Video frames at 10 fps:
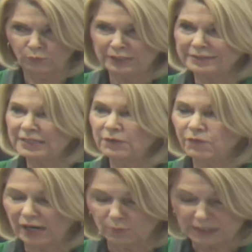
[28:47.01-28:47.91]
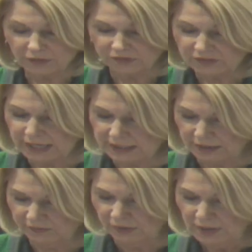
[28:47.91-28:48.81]
We did environmental
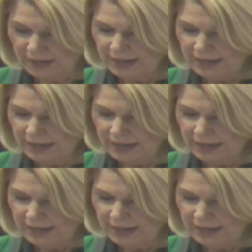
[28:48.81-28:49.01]
studies,